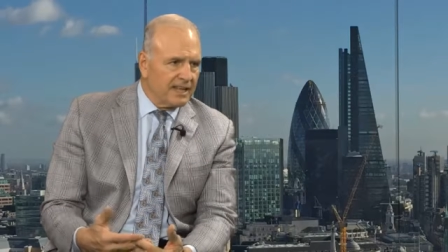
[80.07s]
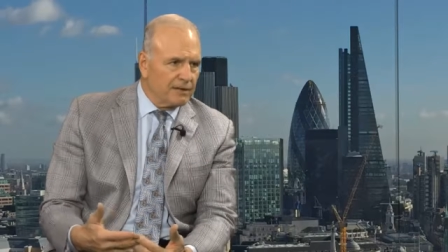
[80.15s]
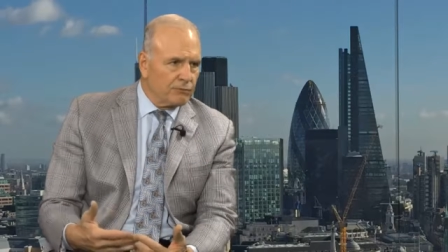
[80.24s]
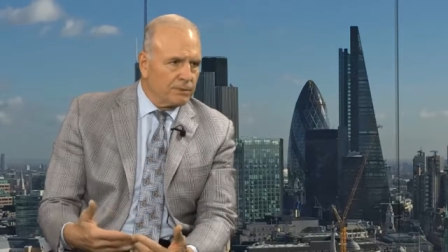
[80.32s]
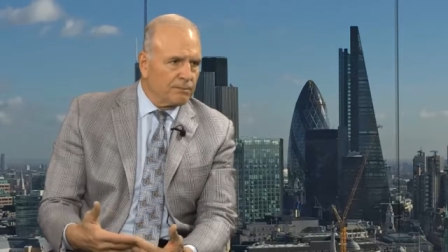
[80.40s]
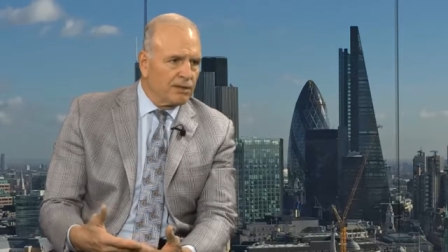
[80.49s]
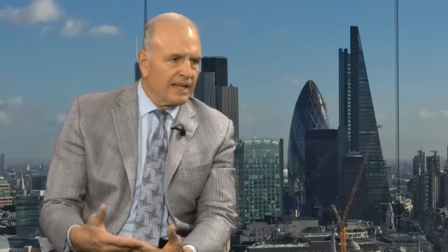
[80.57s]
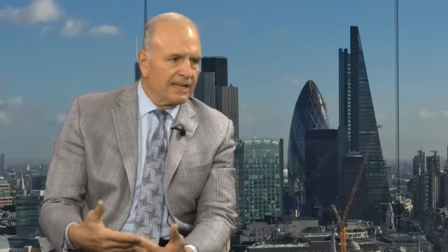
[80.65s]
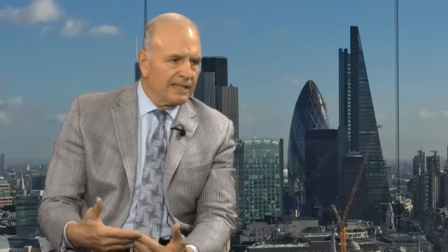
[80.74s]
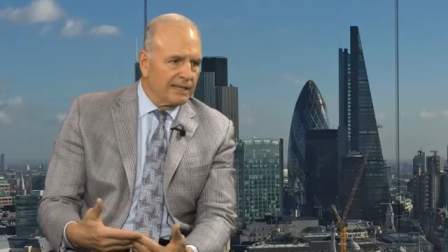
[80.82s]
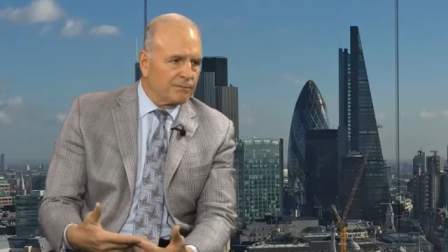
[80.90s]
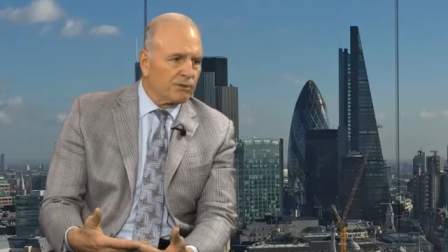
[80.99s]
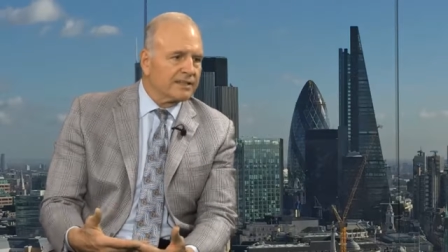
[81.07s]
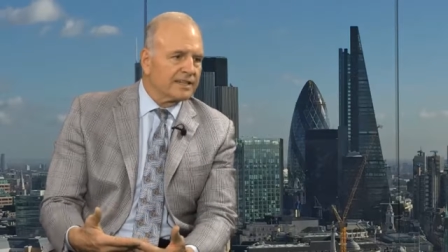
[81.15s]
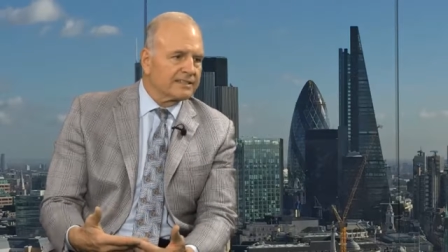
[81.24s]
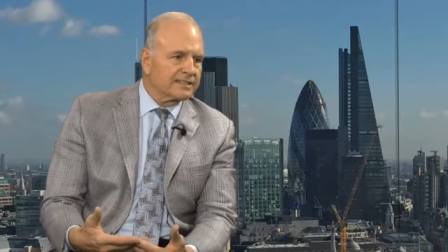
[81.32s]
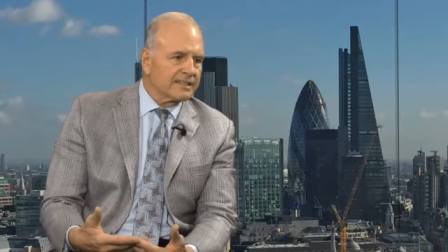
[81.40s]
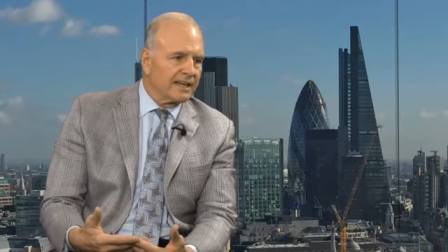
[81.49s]
and we blend and bring
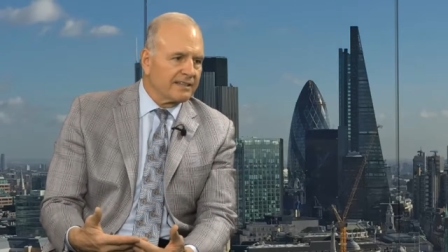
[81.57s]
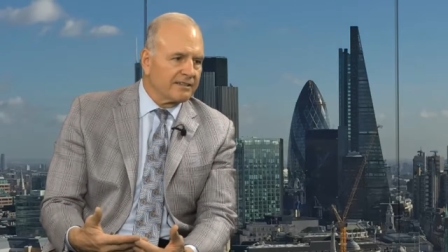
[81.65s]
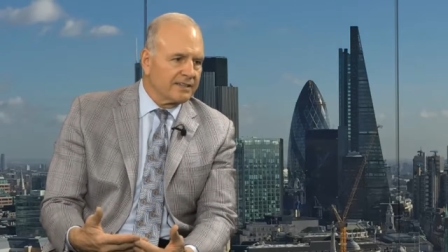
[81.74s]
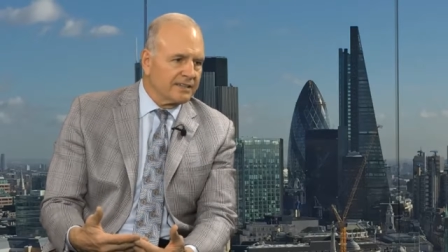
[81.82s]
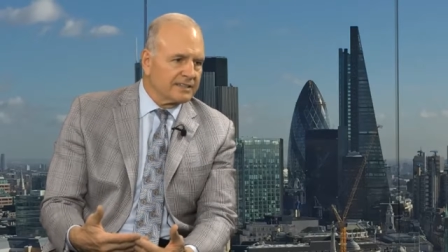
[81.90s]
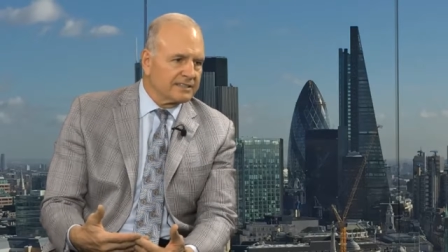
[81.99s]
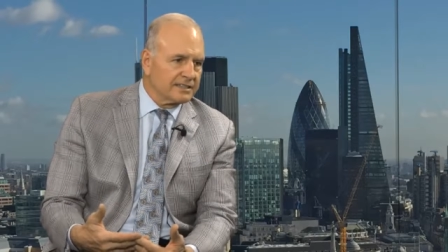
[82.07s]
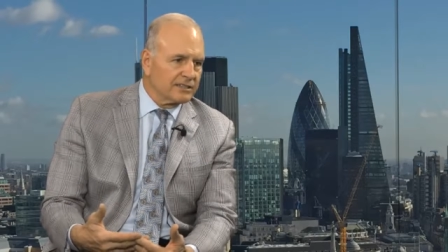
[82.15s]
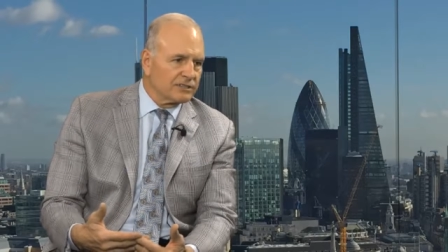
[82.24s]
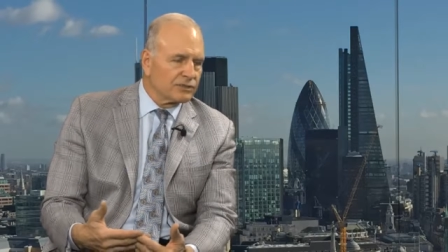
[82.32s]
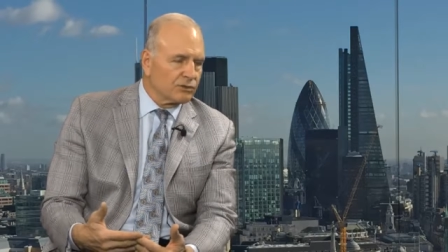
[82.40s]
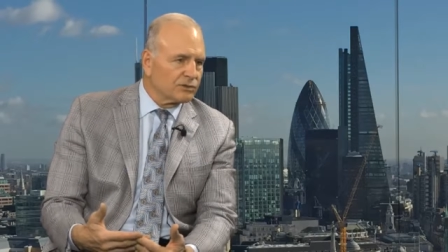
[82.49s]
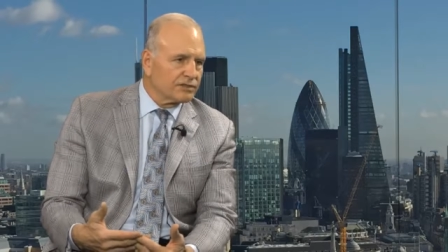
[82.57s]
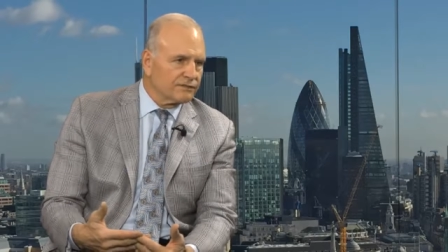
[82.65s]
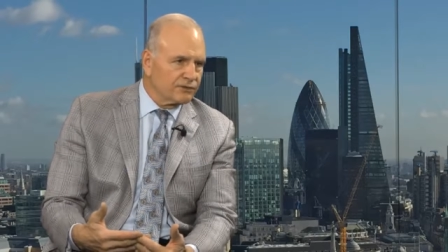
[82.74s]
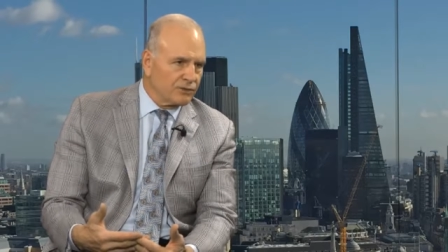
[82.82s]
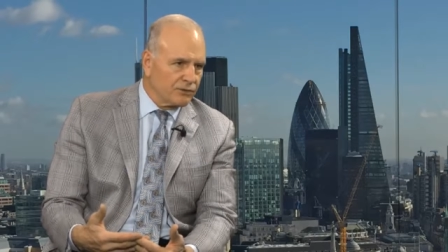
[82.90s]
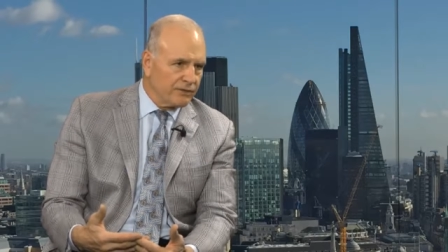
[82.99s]
that together in a single source
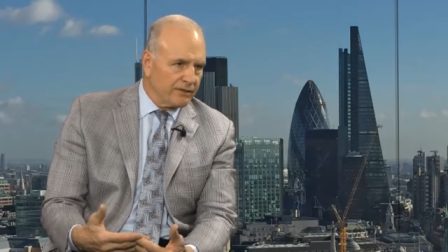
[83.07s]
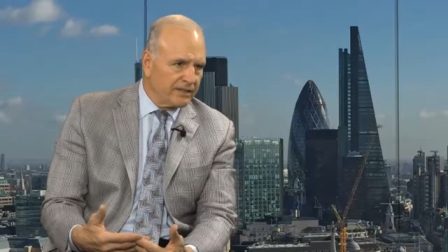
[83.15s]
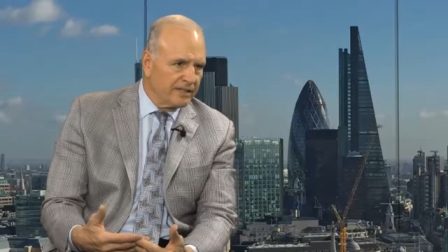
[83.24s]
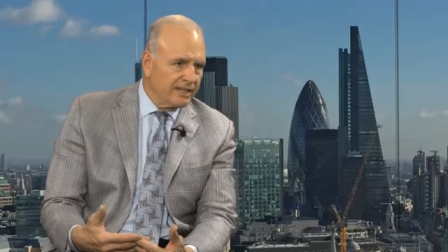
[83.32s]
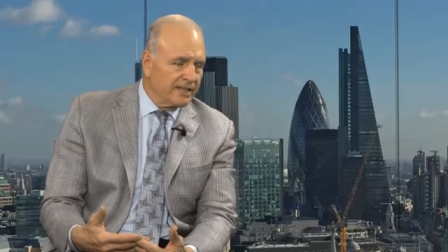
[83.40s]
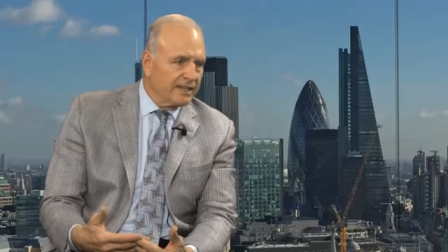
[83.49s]
of truth